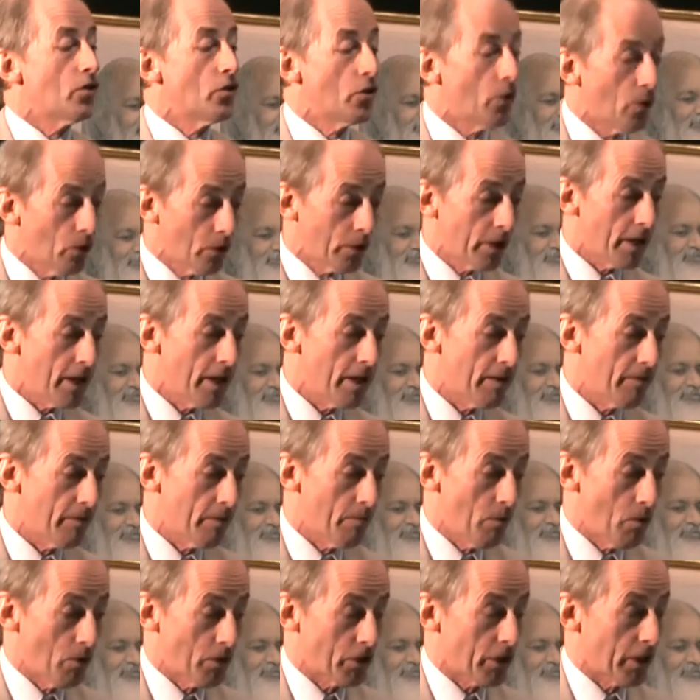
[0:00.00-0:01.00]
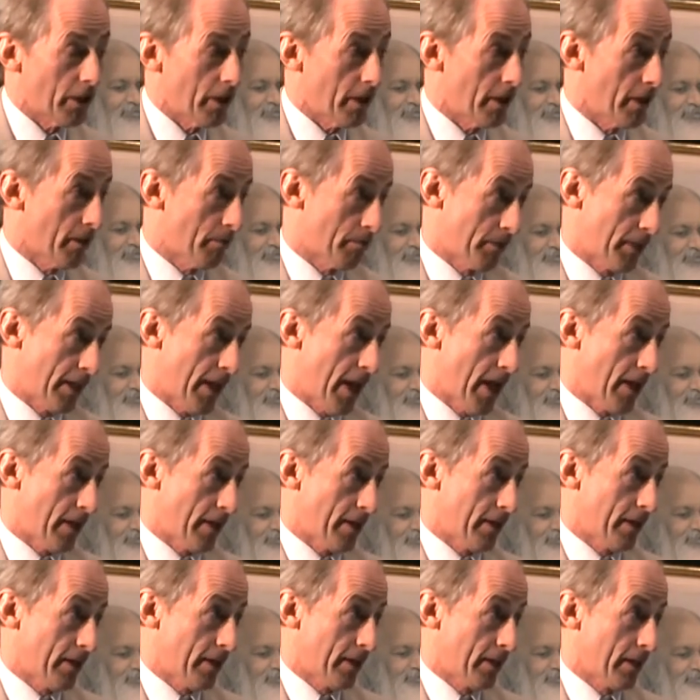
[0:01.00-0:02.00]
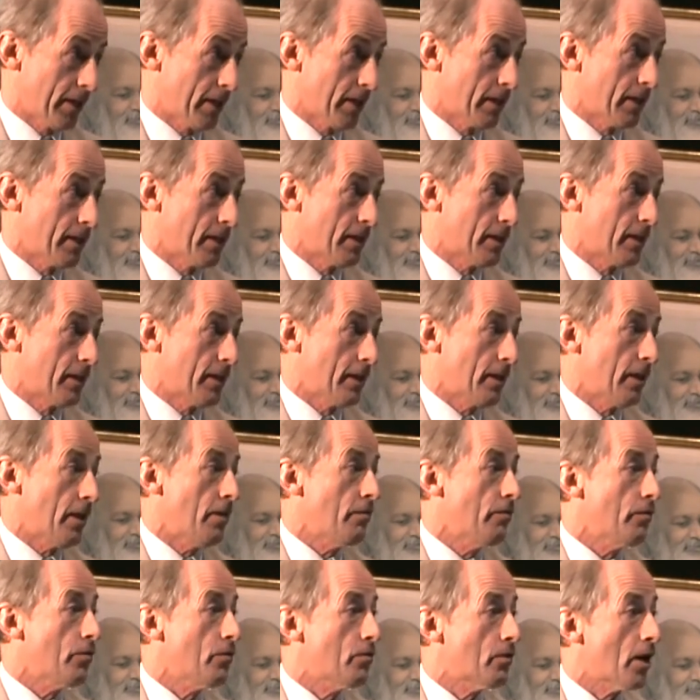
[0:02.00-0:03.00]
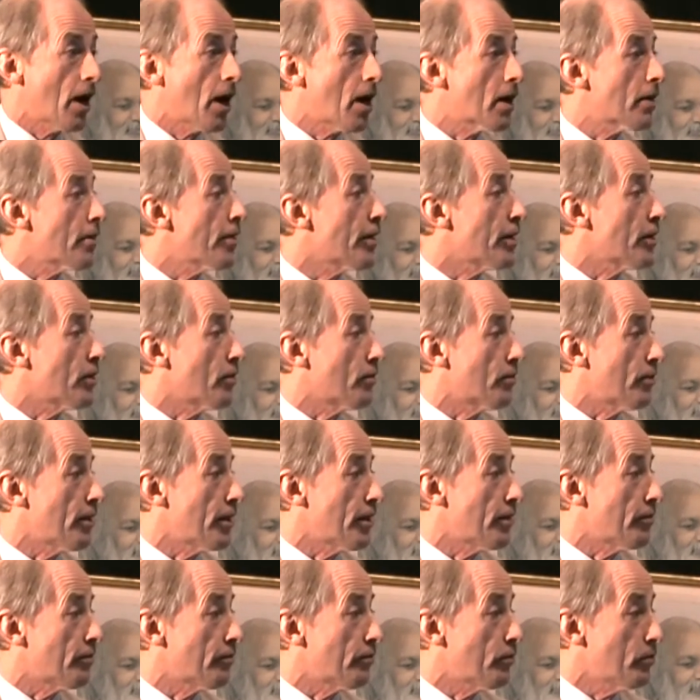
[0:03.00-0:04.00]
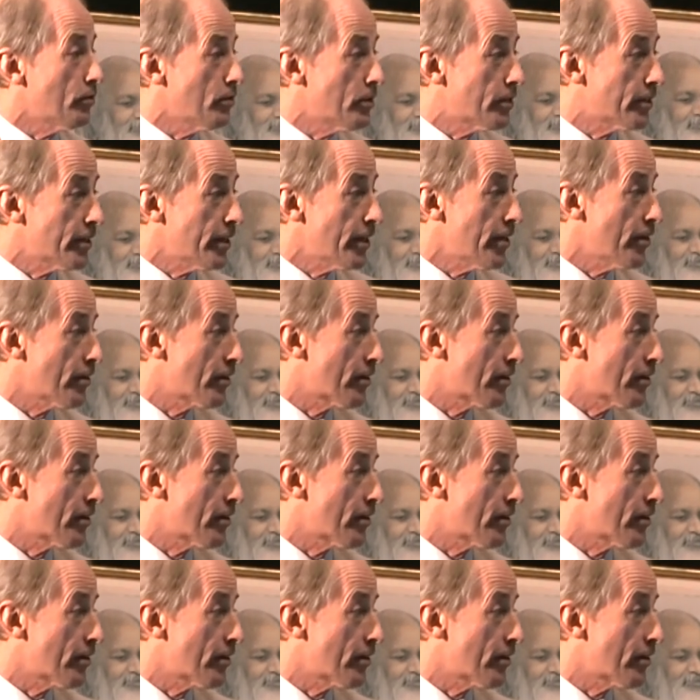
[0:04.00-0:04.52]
Don't eat if emotionally upset. If you are in grief, you'll see